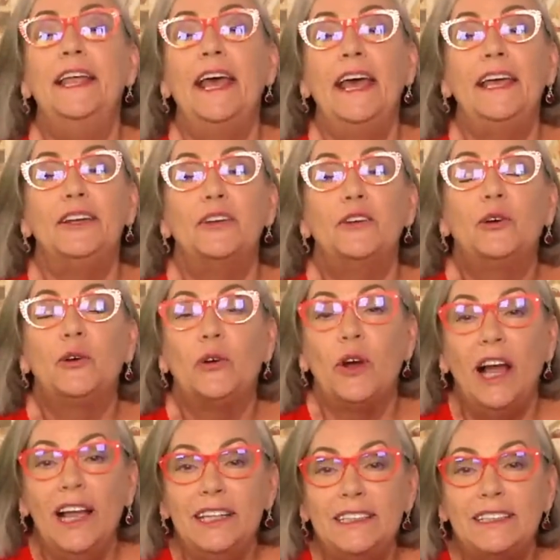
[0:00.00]
Debt
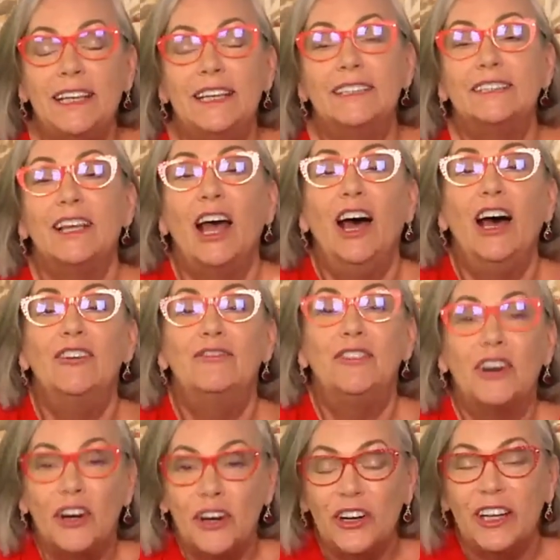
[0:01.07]
crisis
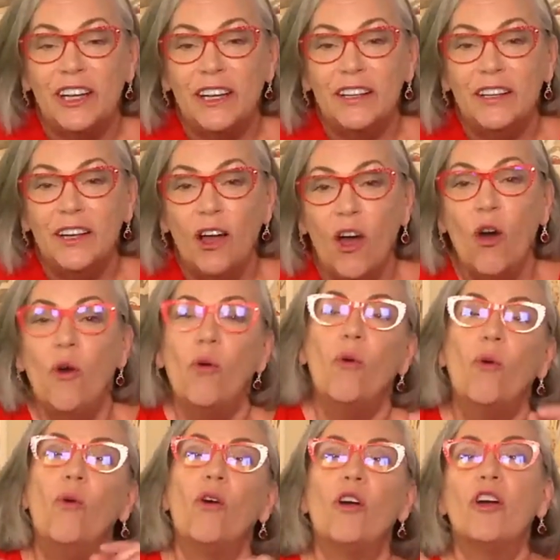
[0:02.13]
averted.
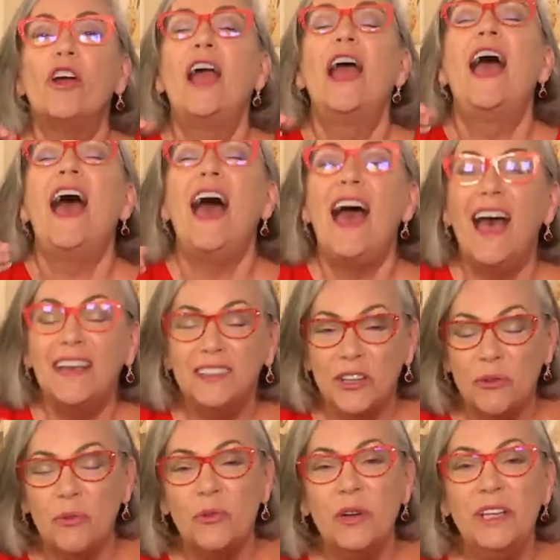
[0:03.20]
Or has
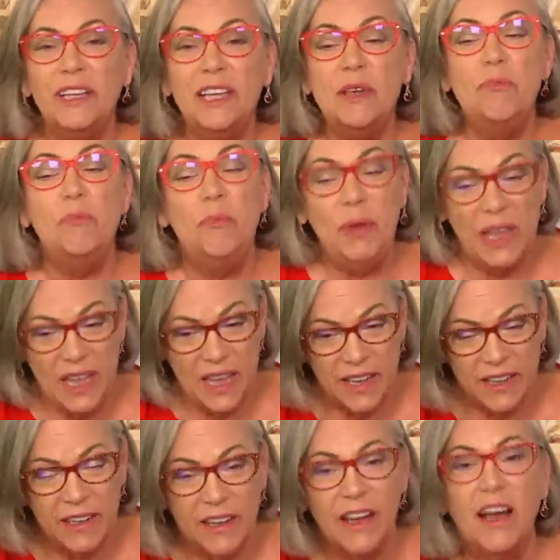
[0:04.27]
it really
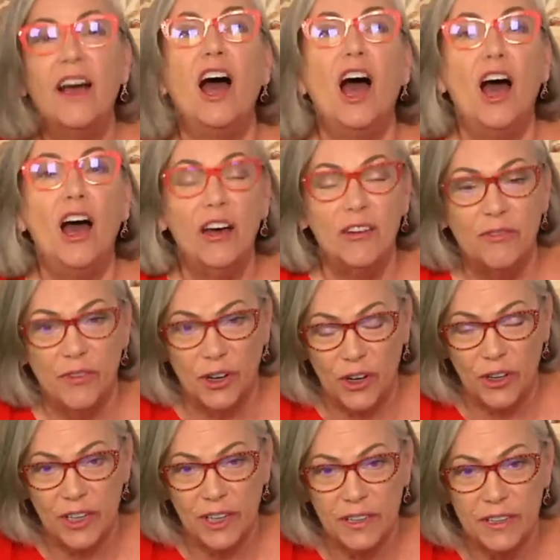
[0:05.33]
been
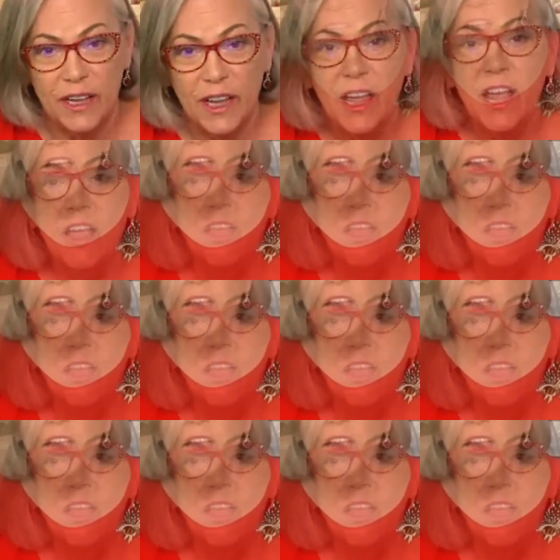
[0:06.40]
averted?